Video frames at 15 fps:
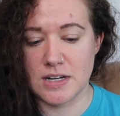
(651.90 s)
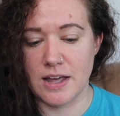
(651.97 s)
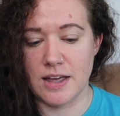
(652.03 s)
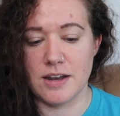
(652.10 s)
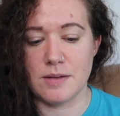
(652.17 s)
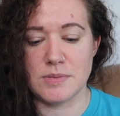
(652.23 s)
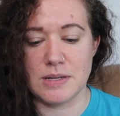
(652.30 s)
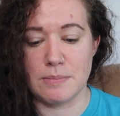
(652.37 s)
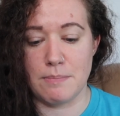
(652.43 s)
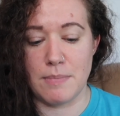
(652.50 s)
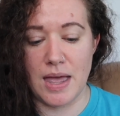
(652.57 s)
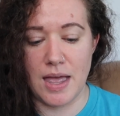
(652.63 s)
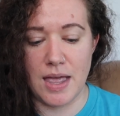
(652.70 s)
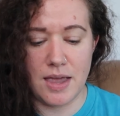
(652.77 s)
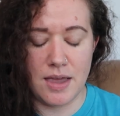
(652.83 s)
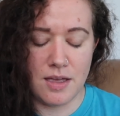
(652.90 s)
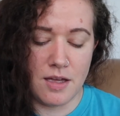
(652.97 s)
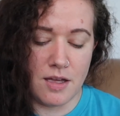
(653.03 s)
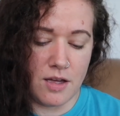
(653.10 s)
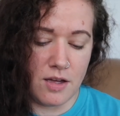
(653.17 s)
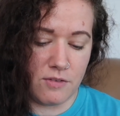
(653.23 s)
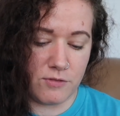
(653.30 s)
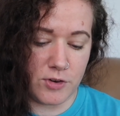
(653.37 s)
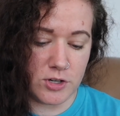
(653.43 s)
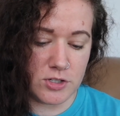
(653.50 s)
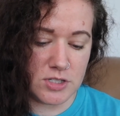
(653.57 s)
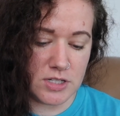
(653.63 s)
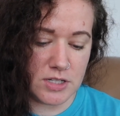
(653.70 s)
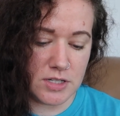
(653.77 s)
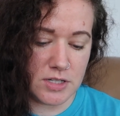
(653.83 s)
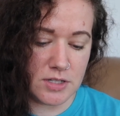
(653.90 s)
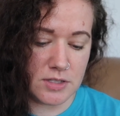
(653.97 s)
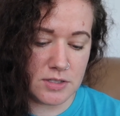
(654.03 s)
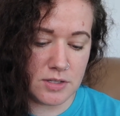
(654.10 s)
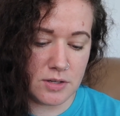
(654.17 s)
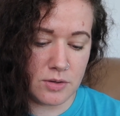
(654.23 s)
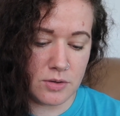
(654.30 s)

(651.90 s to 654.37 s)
items in May versus